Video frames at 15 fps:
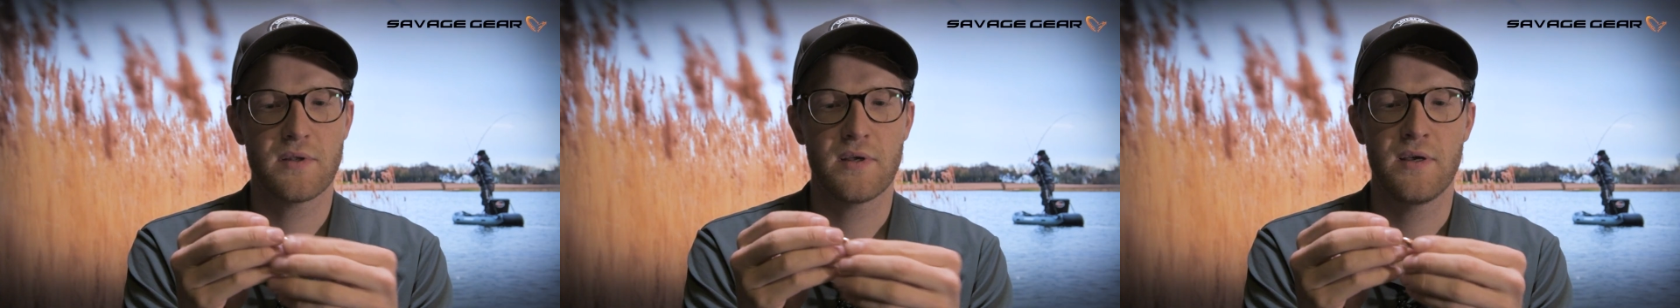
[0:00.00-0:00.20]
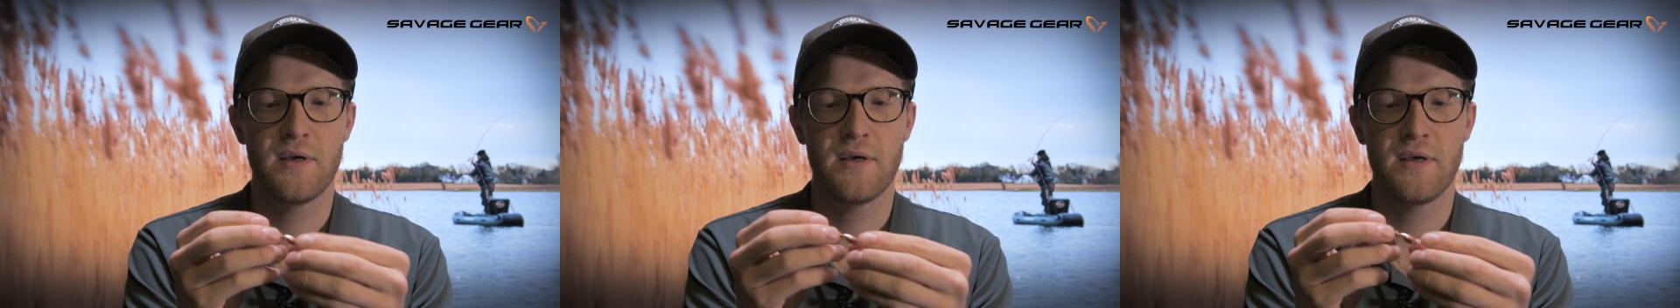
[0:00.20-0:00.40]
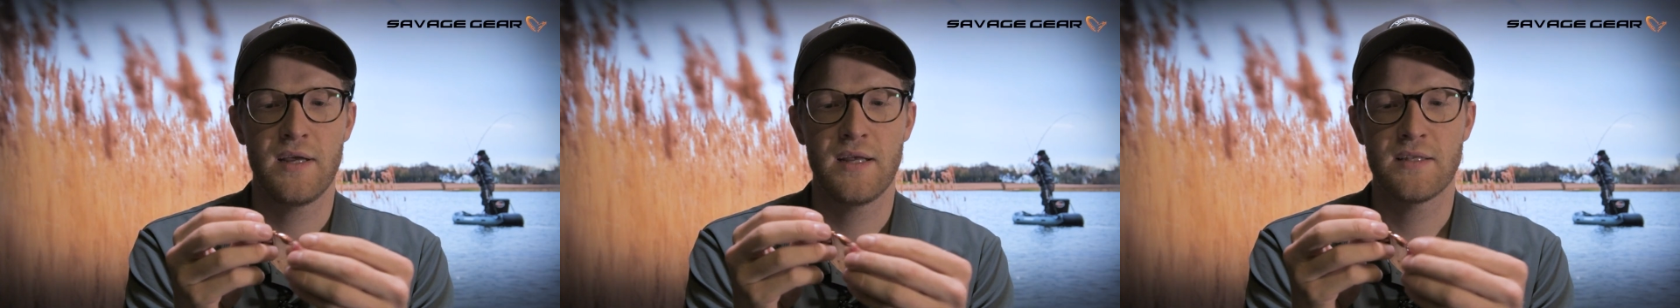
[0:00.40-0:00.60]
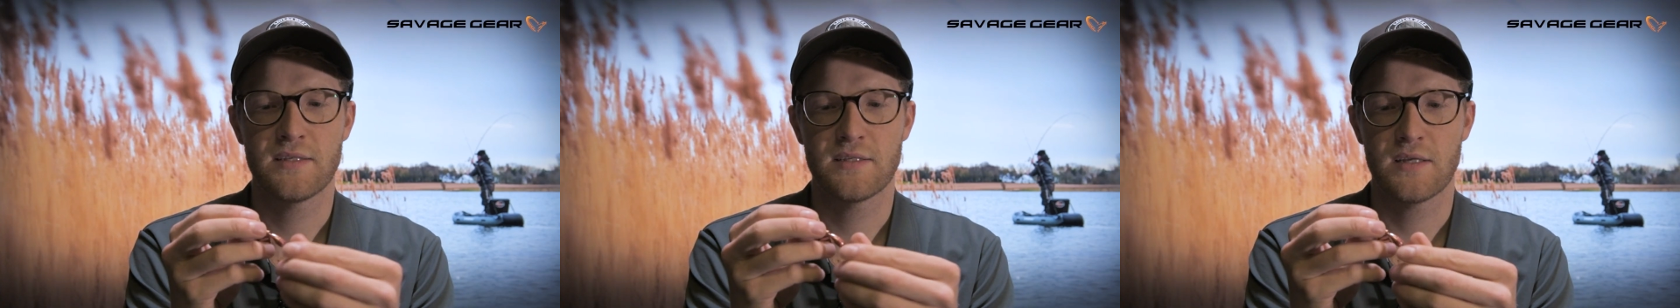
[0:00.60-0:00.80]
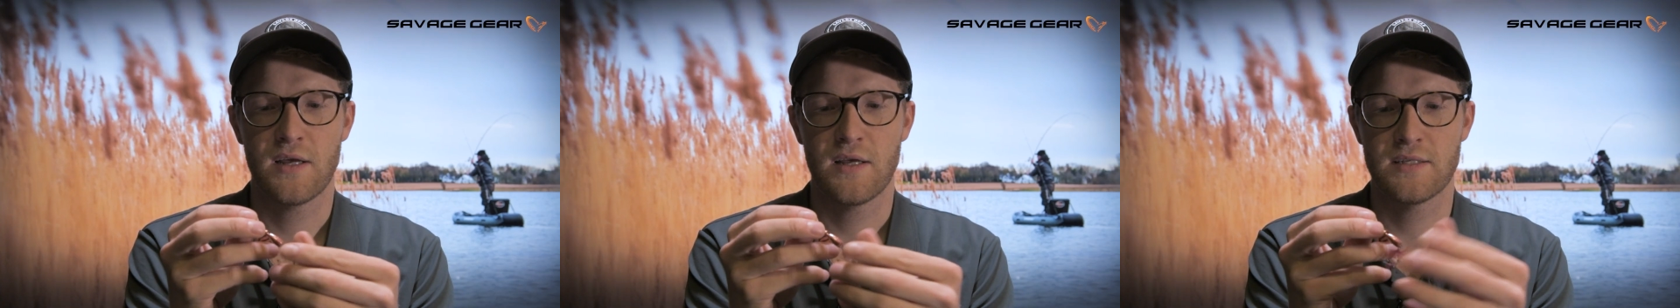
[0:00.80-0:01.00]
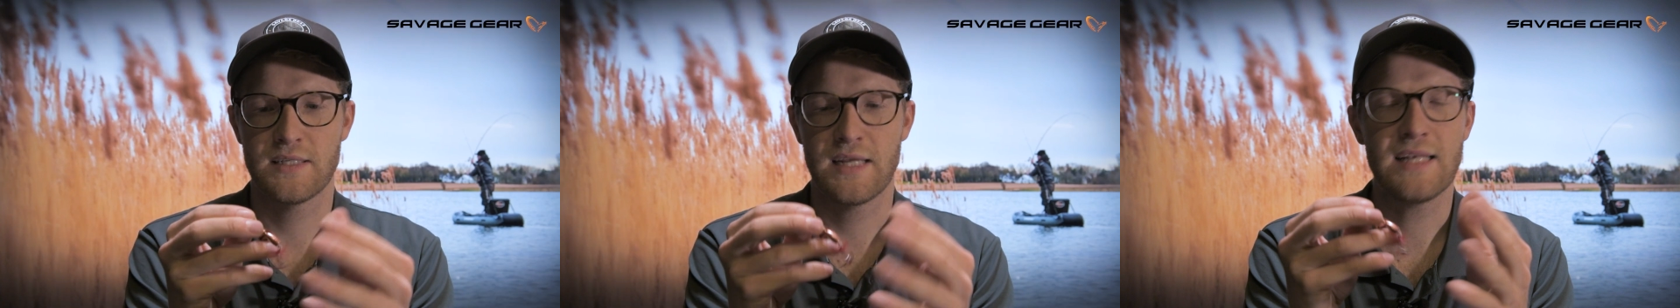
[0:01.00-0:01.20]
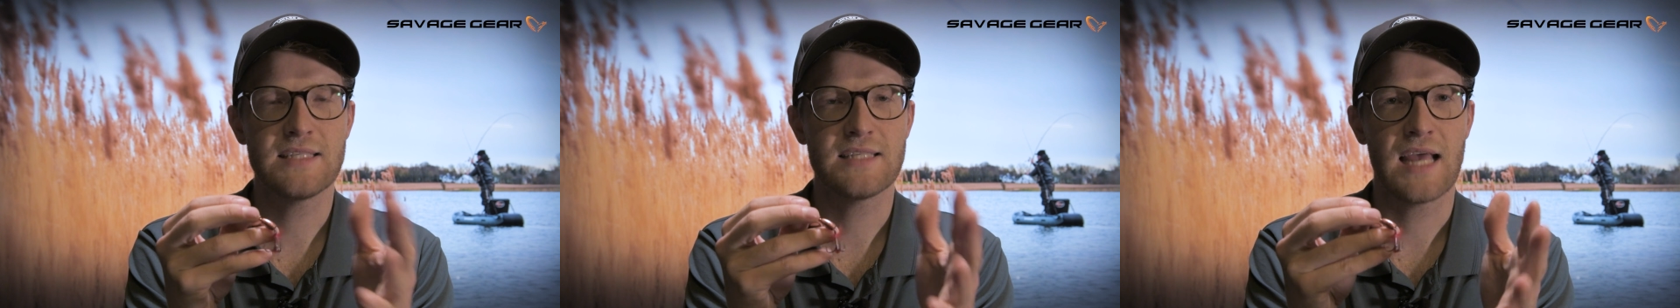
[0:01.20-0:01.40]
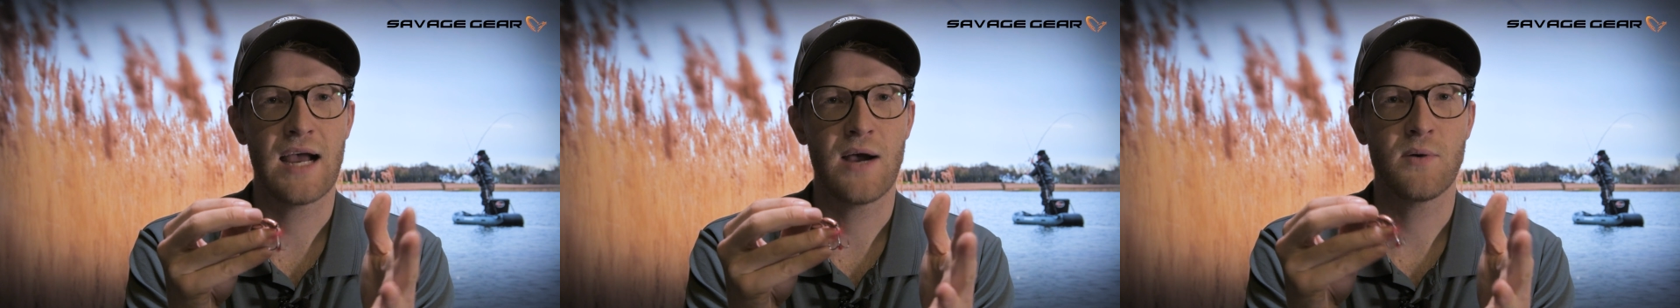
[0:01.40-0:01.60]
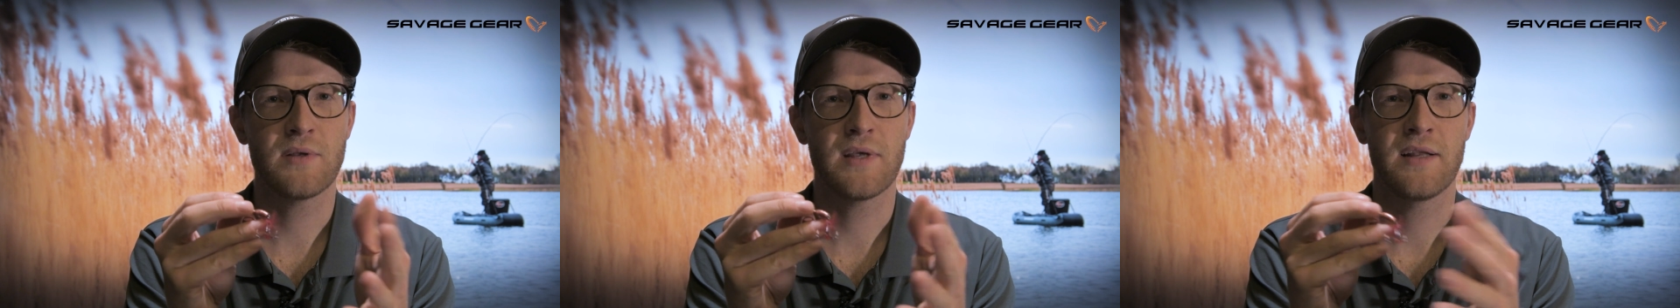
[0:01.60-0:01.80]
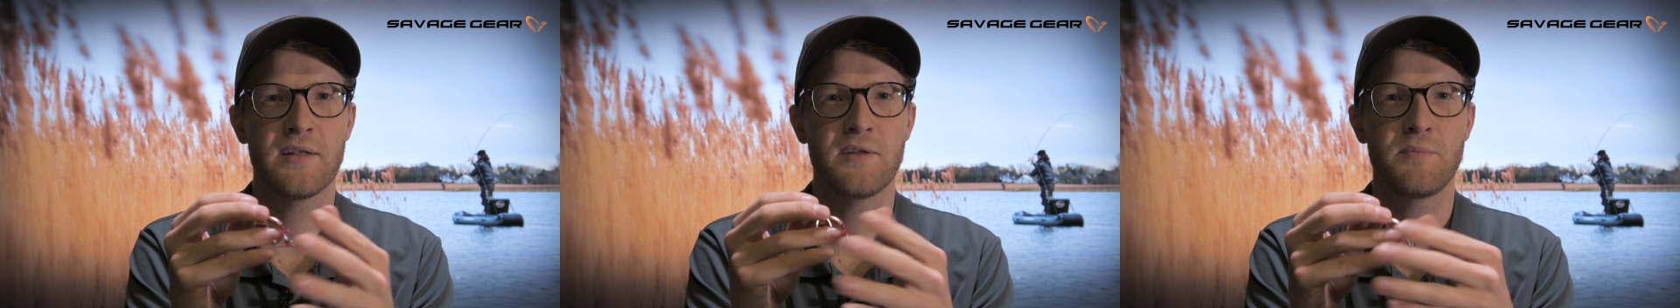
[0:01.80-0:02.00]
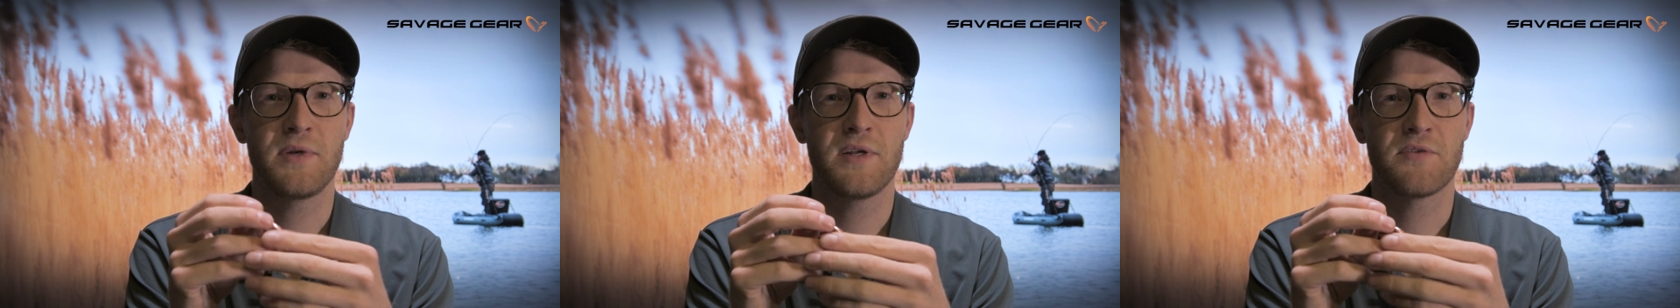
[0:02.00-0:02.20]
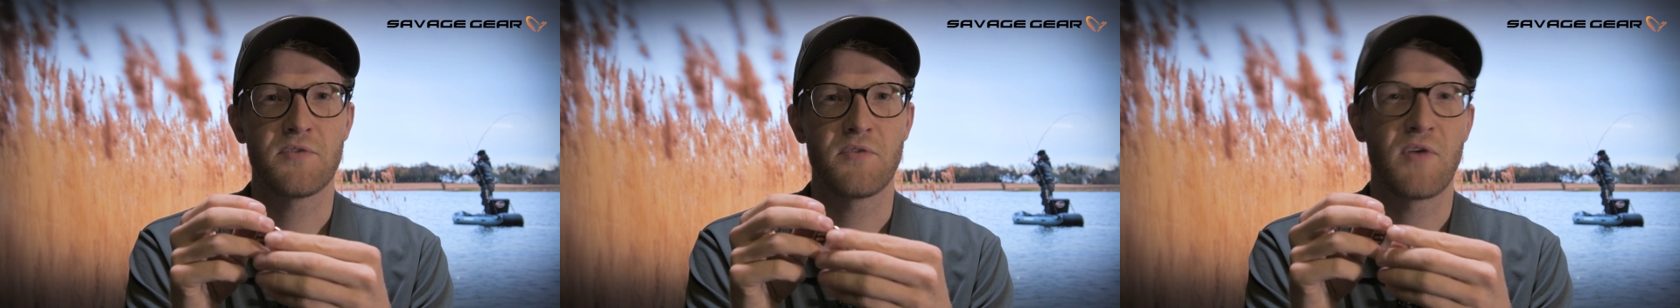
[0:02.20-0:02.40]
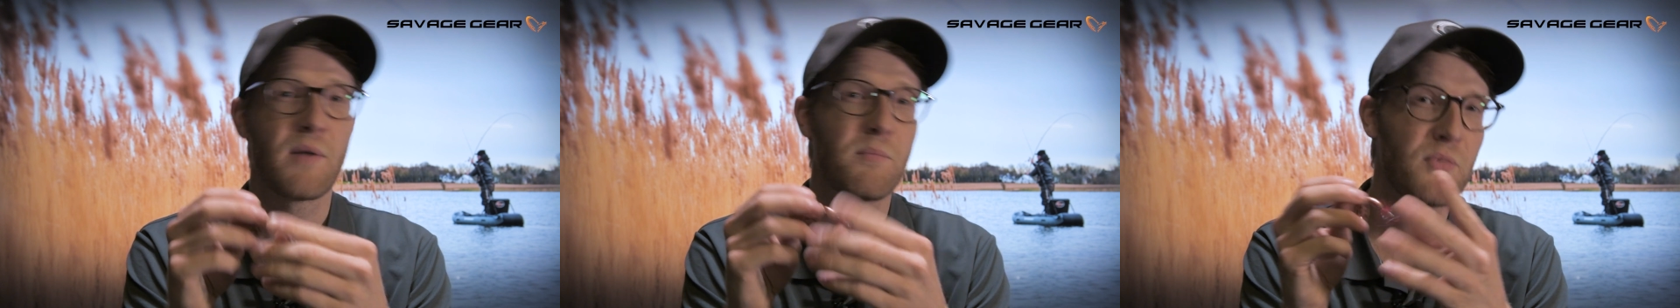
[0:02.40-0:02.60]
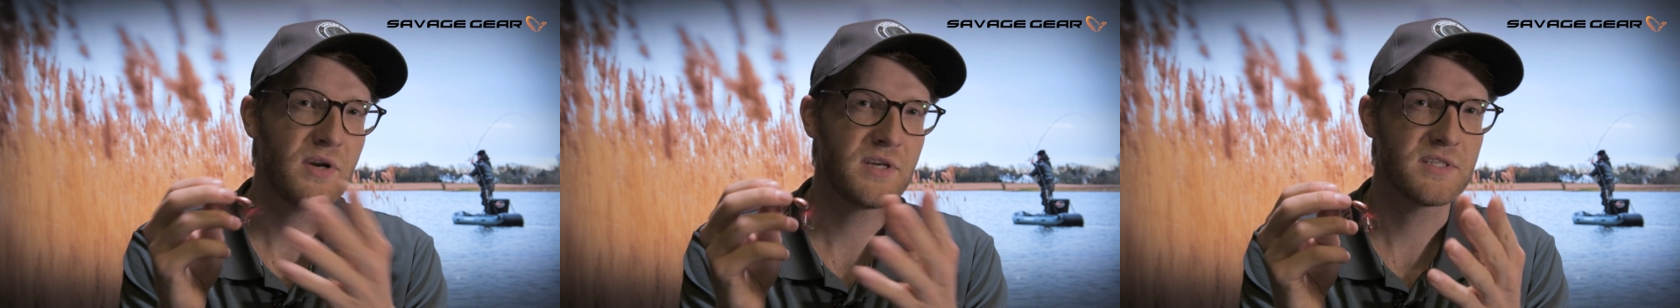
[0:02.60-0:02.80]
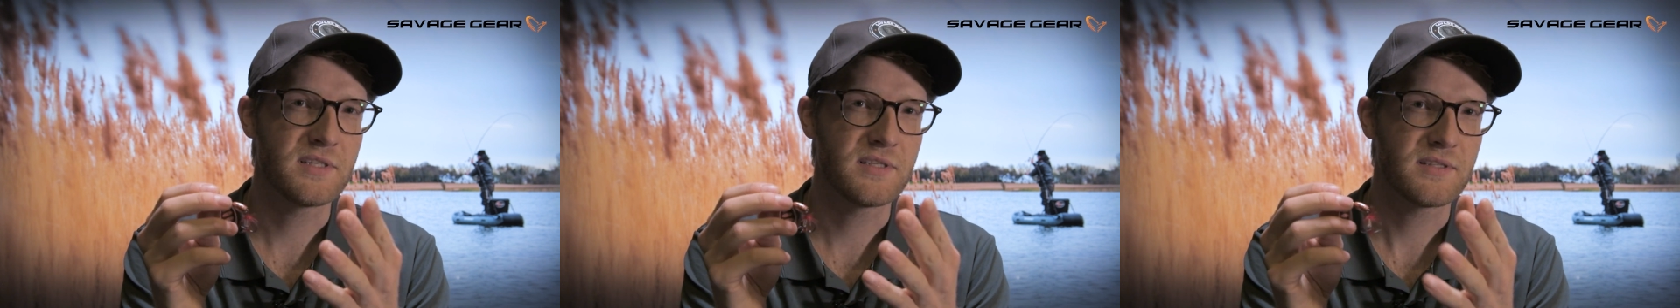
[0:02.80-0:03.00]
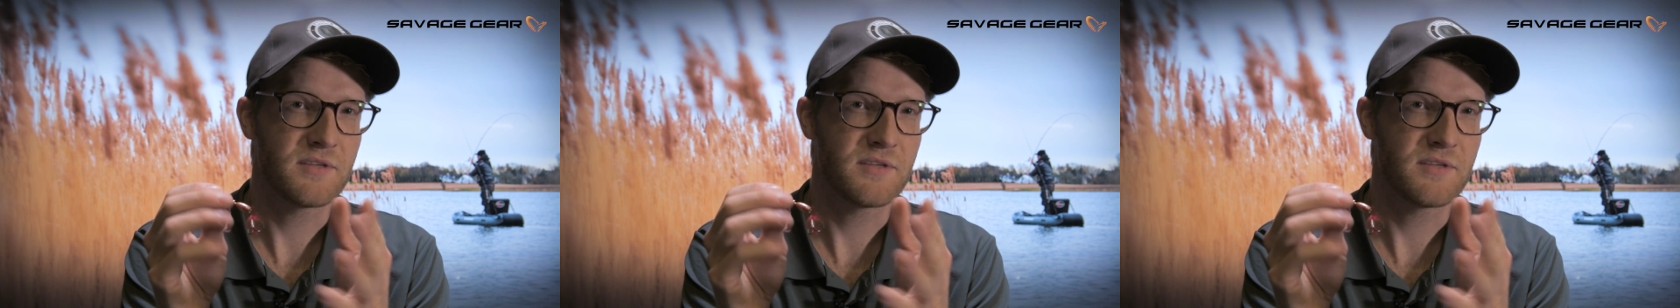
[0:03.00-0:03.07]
it sends out a little bit of a vibration.